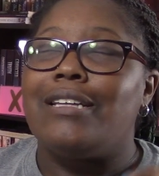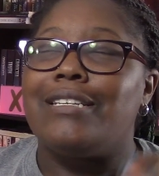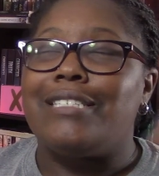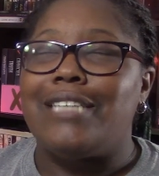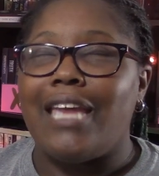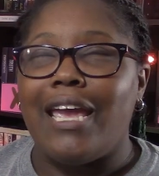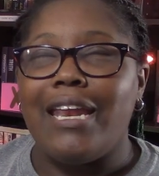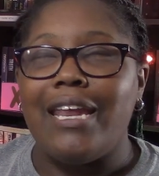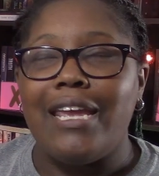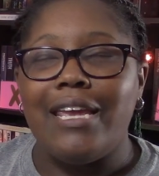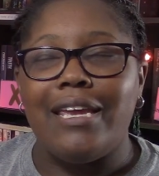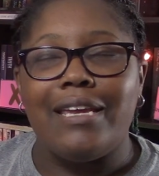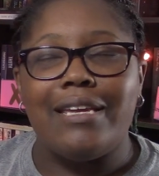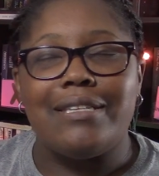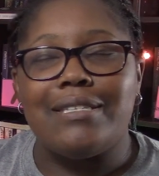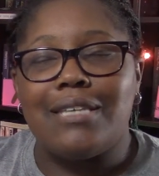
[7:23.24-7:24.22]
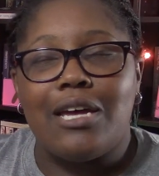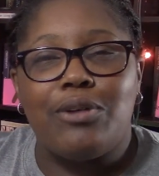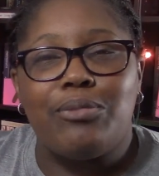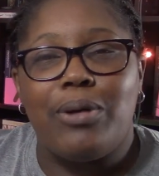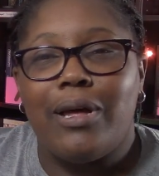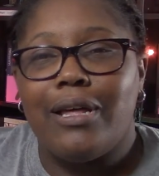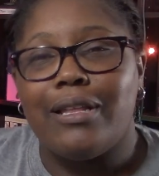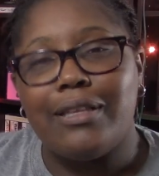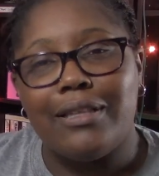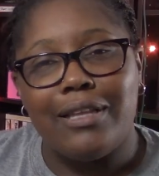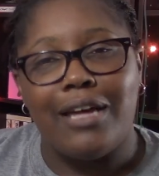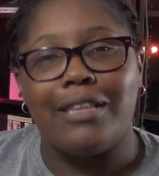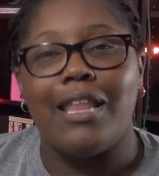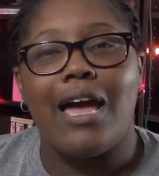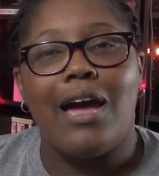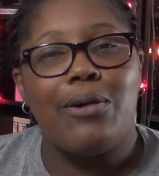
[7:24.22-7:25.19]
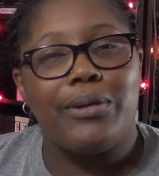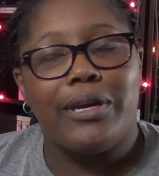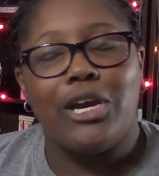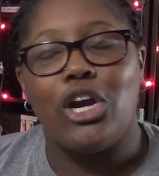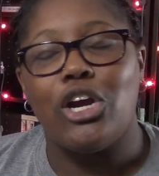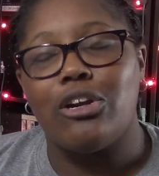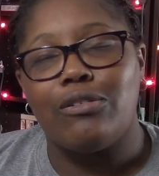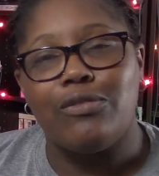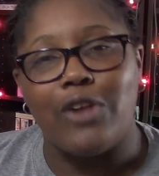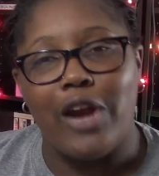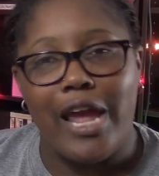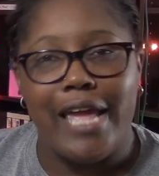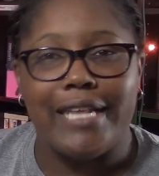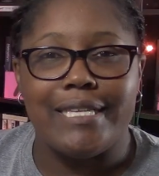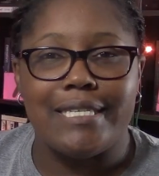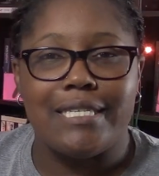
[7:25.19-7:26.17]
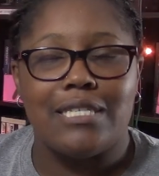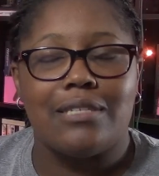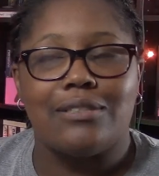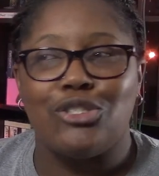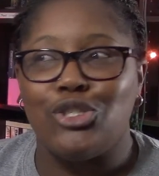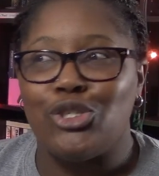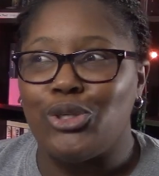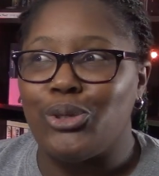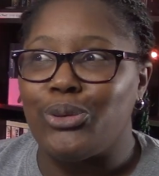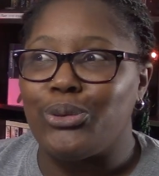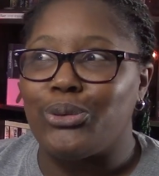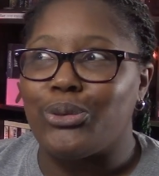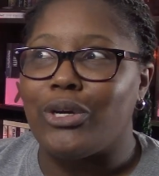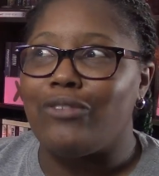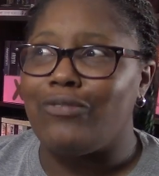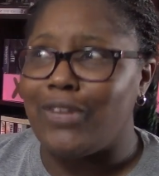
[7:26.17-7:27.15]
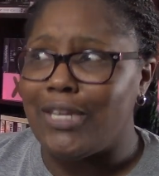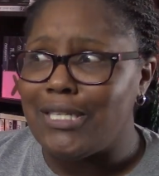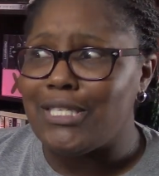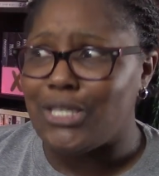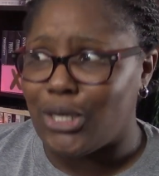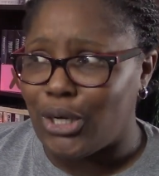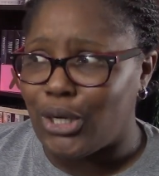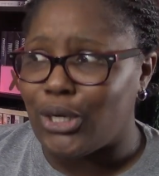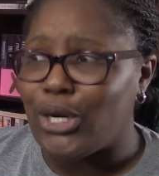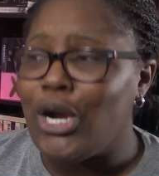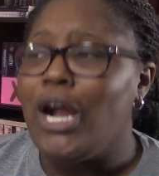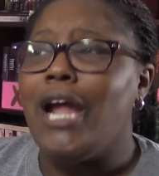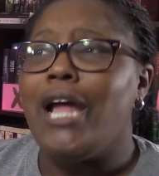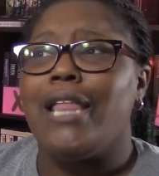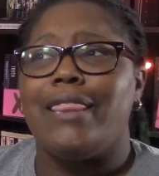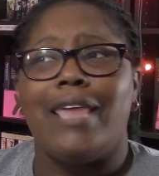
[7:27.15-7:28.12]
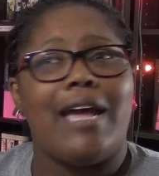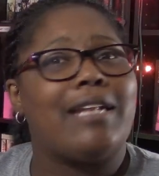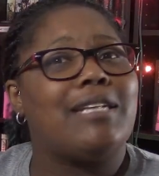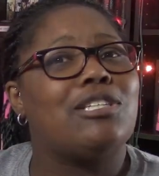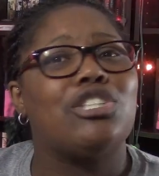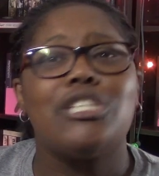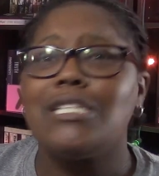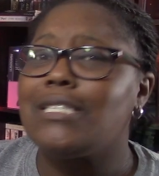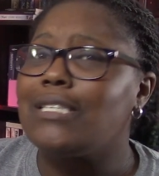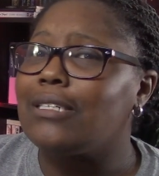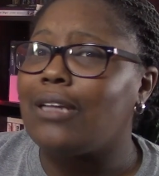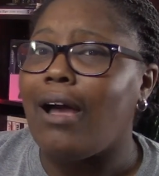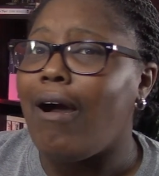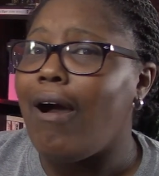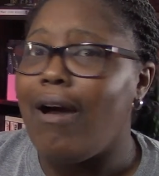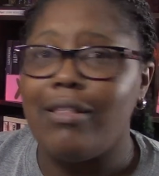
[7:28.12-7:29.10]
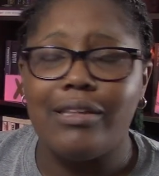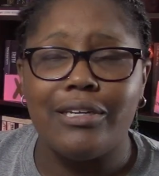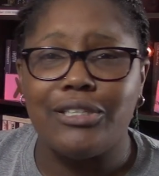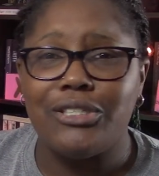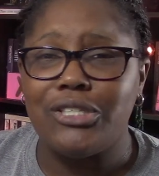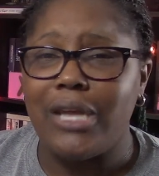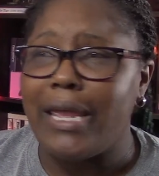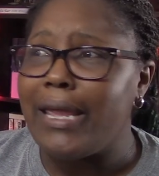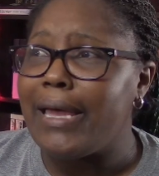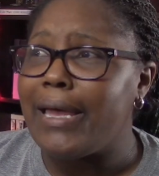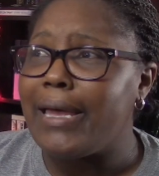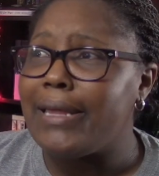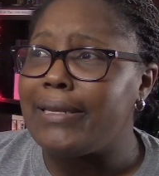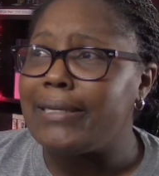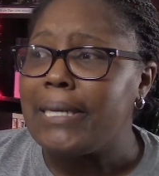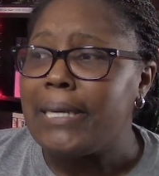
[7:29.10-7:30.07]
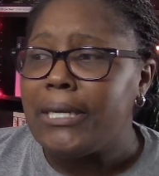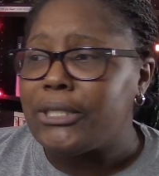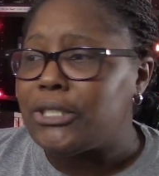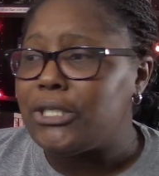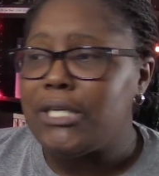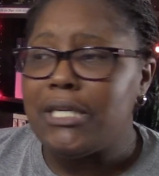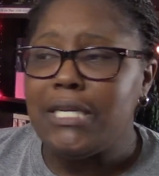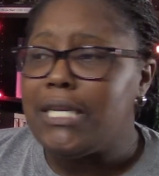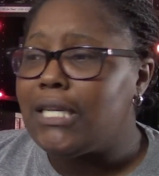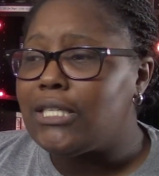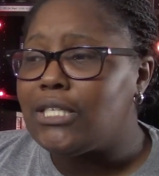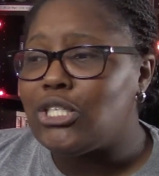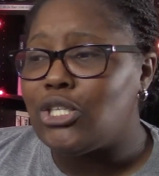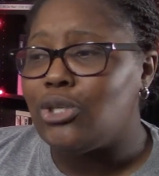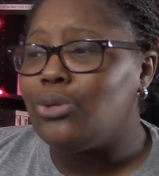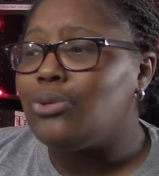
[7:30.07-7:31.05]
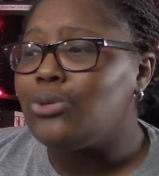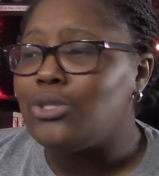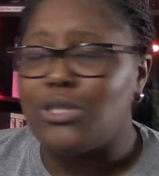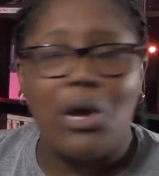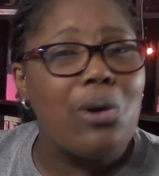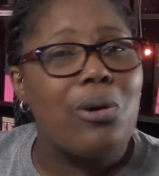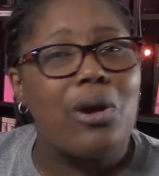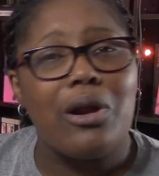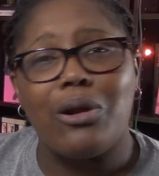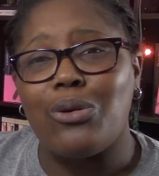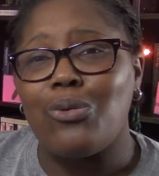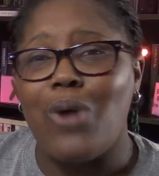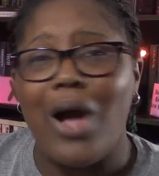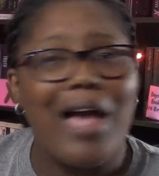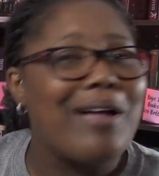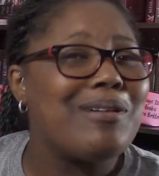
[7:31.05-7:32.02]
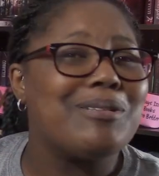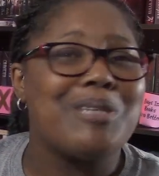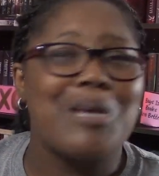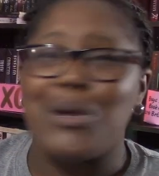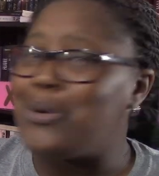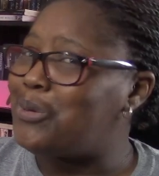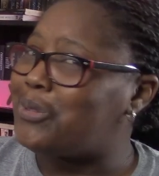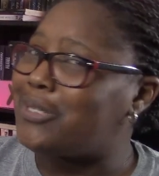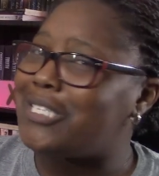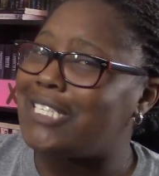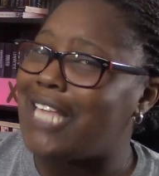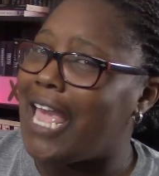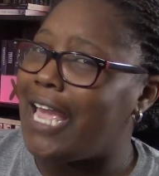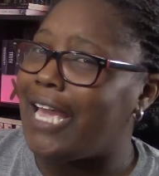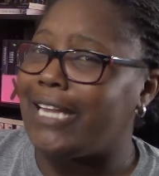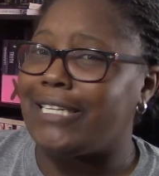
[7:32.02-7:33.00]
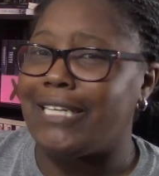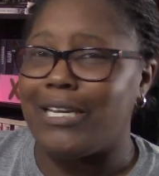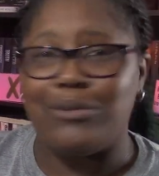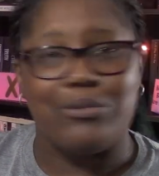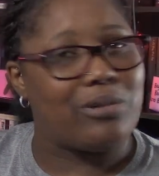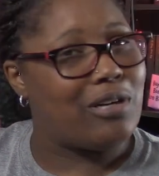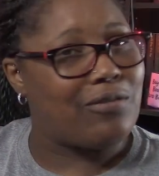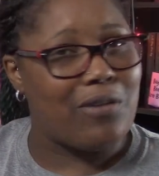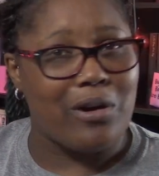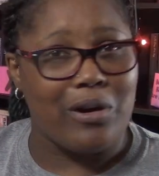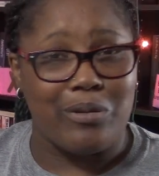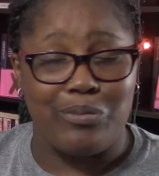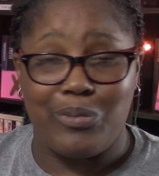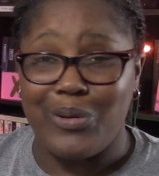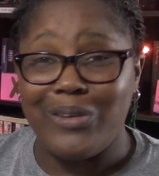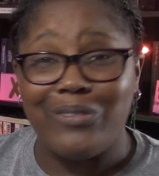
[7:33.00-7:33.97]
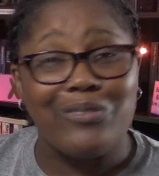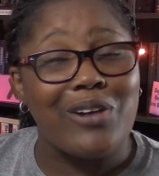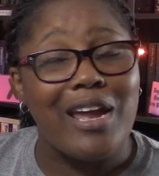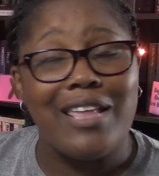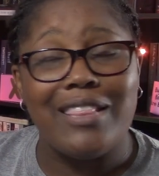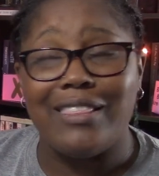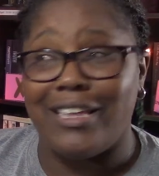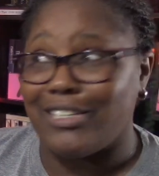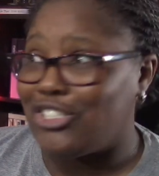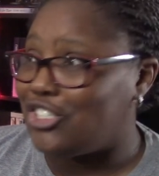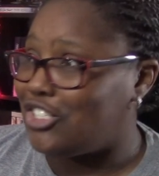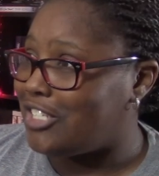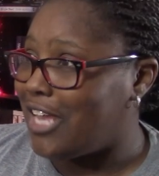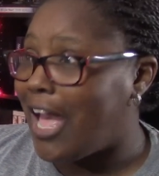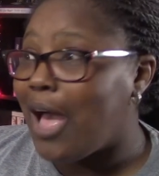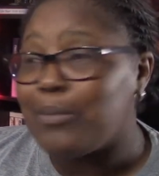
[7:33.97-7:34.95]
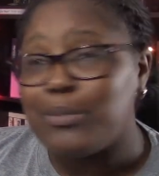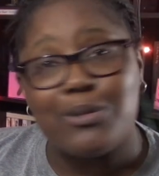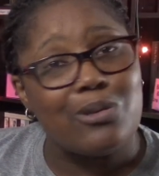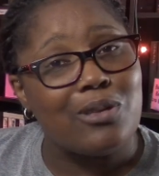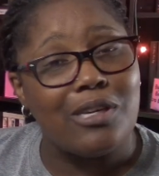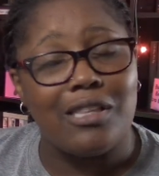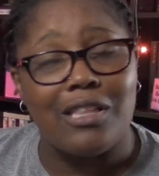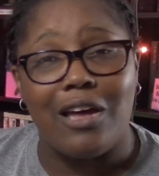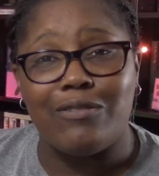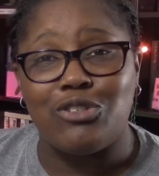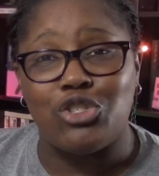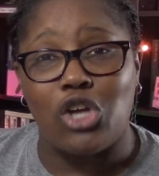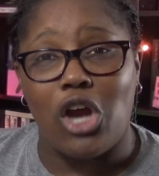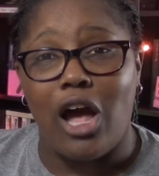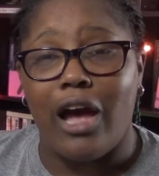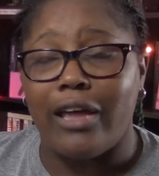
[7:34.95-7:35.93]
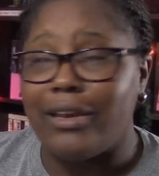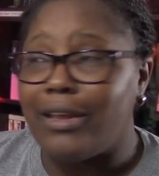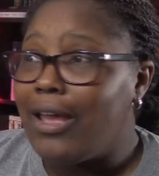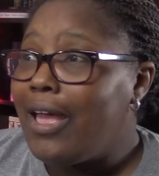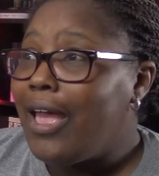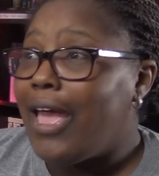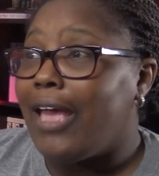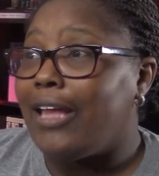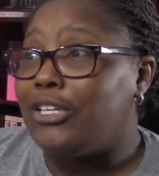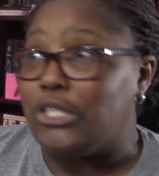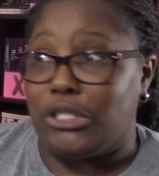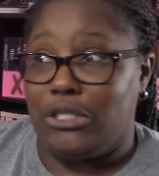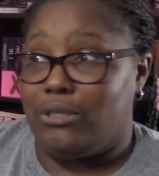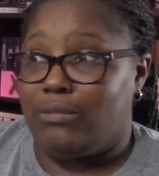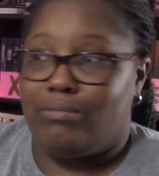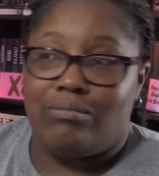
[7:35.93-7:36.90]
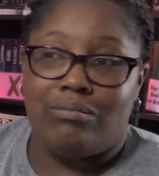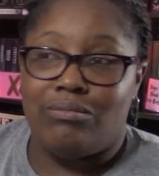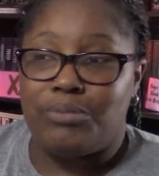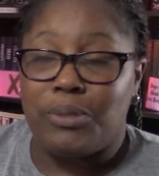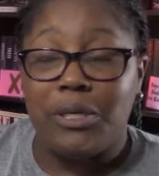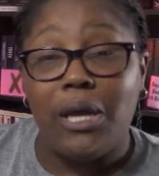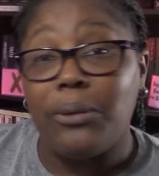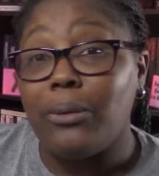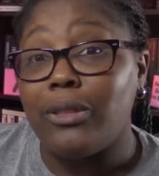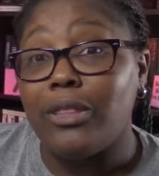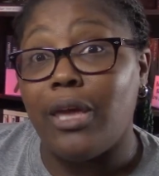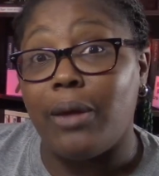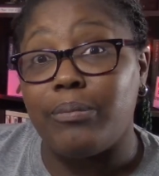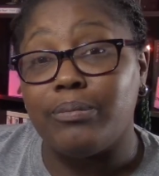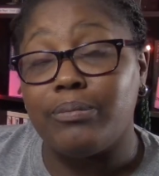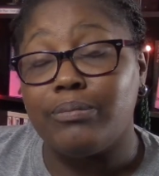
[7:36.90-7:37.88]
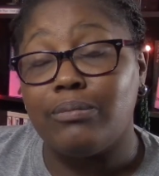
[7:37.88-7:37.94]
Danny ends up allowing her friends to convince her that she's in college and she needs to sow her wild oats and get rid of her boyfriend that she absolutely loves, John, and just be done with him.